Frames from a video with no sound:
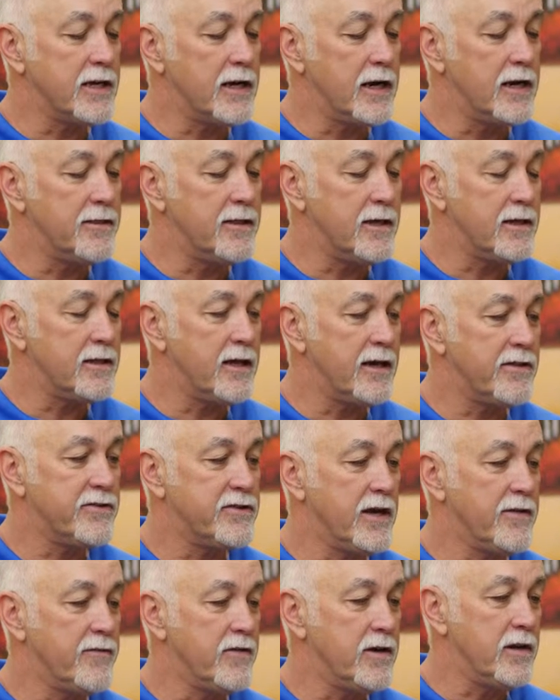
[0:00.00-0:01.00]
and I think that's
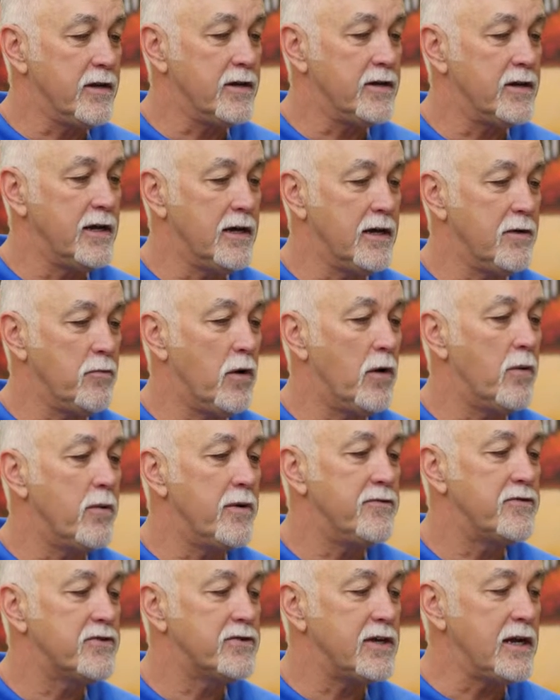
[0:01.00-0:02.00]
evident in what
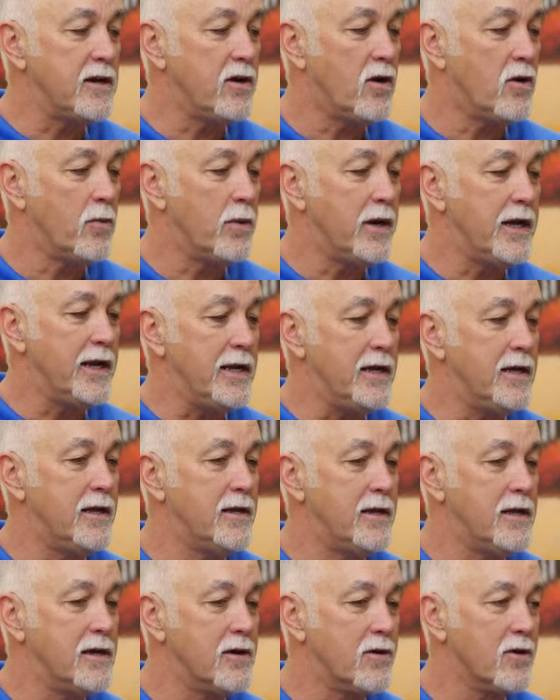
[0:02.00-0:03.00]
we've seen already
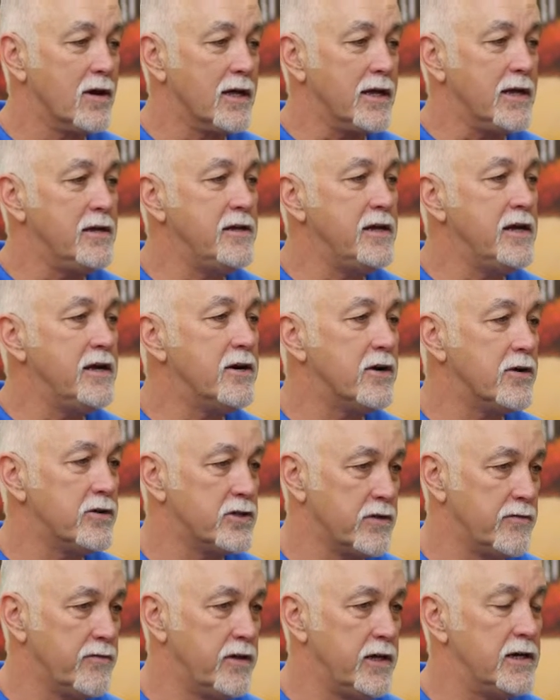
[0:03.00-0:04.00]
in the early
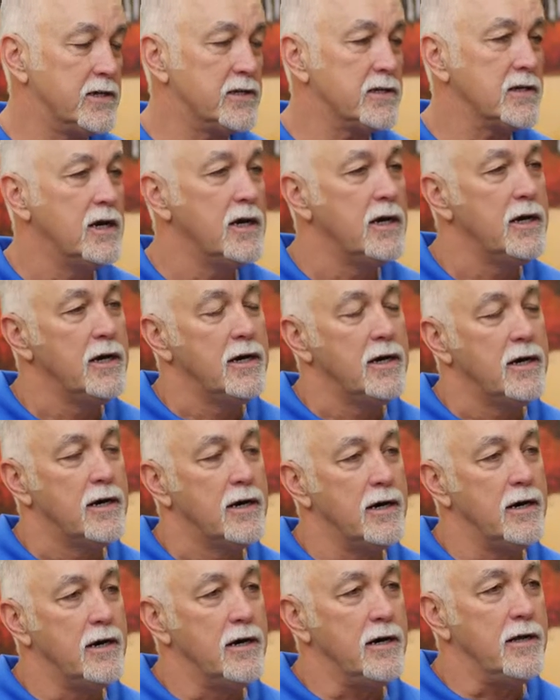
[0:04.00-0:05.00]
years of this.
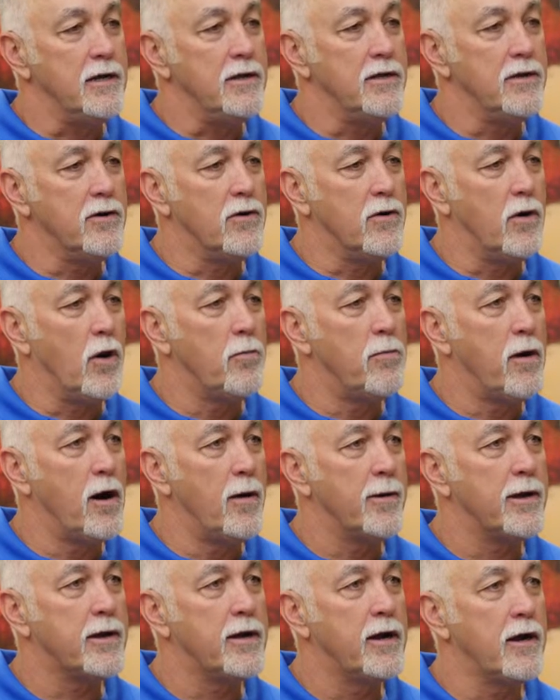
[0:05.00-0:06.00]

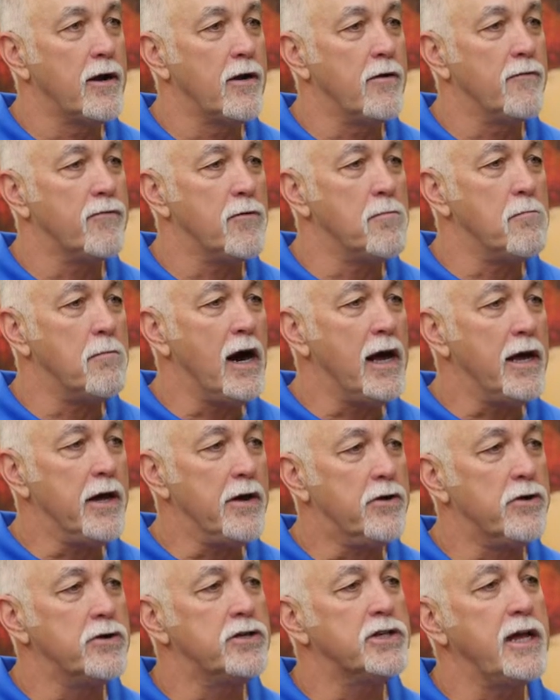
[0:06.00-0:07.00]
Obamacare, from my
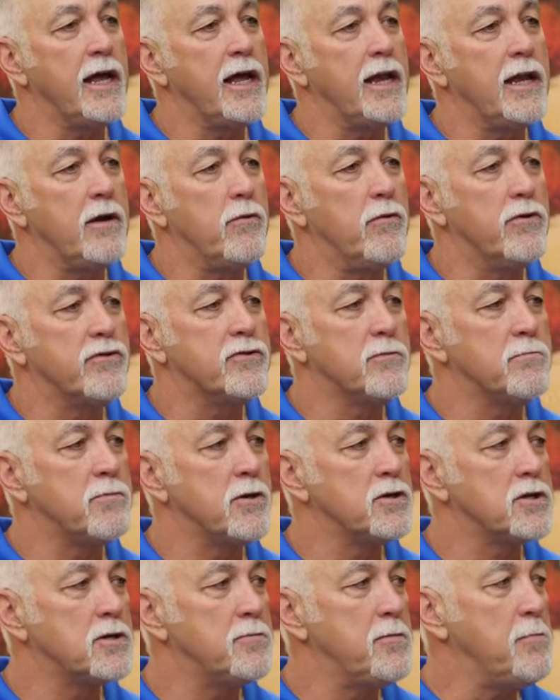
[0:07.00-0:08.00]
understanding, was
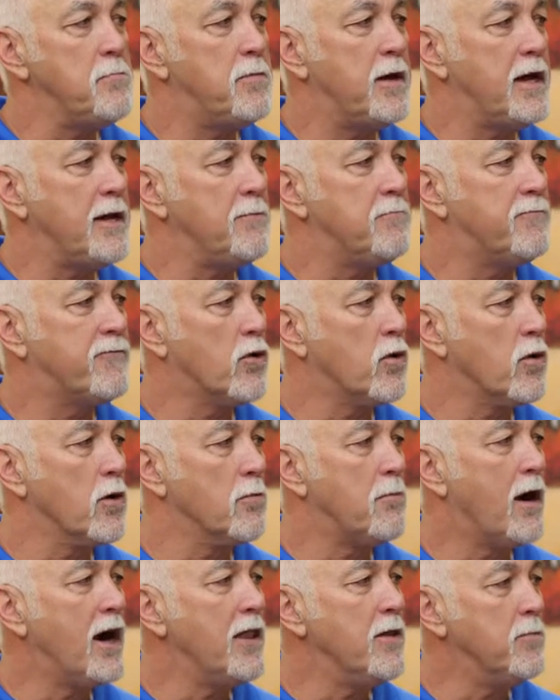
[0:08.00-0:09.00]
supposed to be paid for
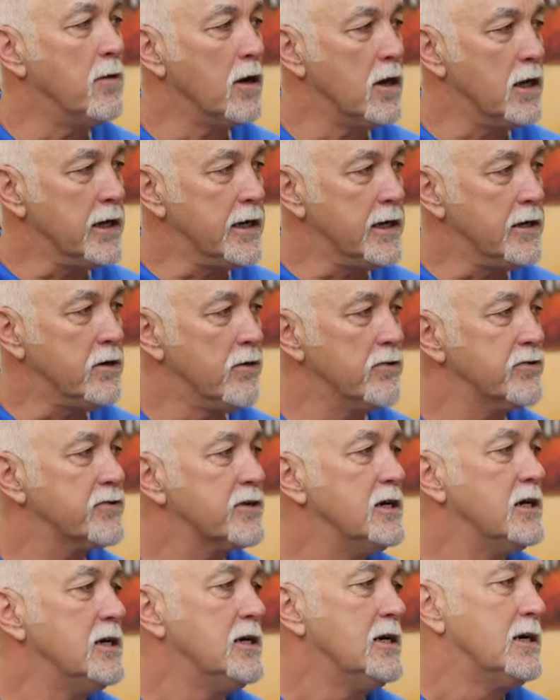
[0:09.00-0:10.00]
by the millennials,
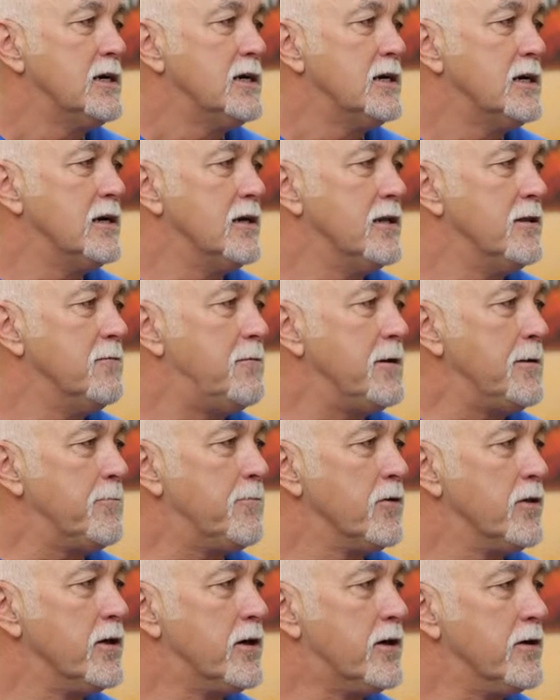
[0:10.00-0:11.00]
the
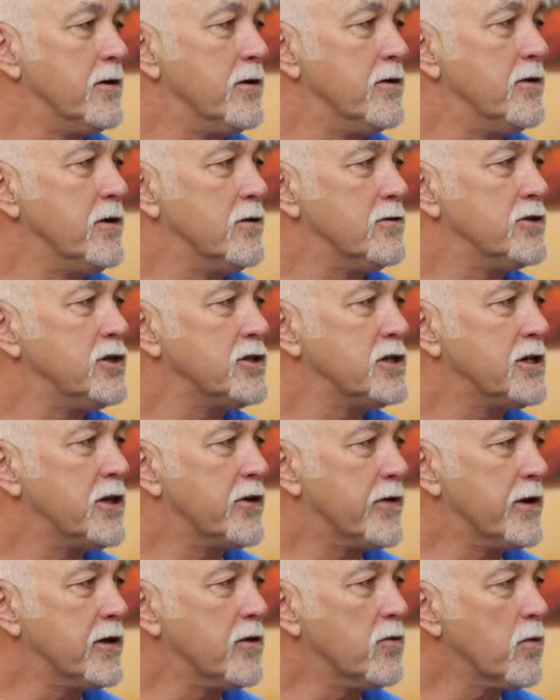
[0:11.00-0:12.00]
people that are just
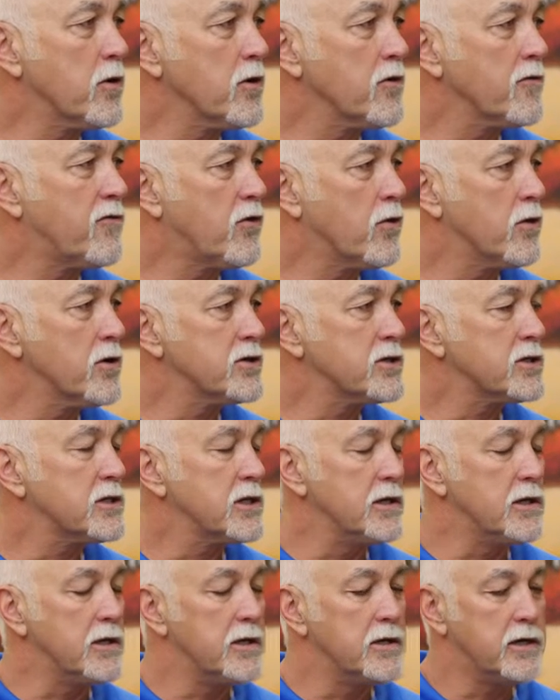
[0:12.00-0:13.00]
entering the workforce
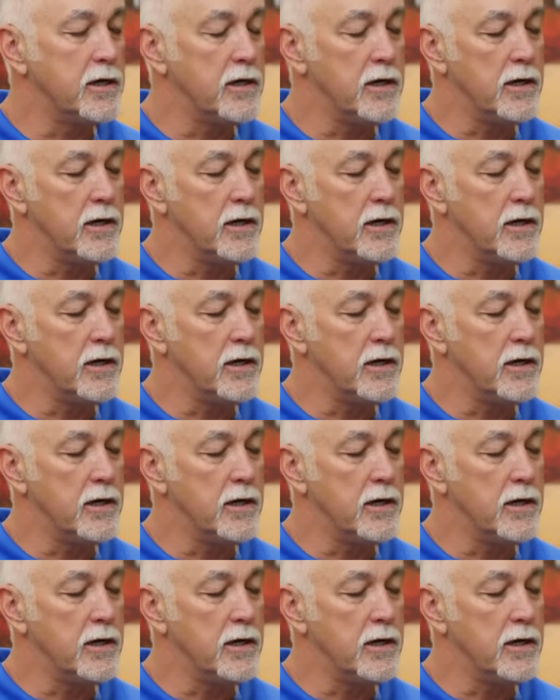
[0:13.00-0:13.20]
and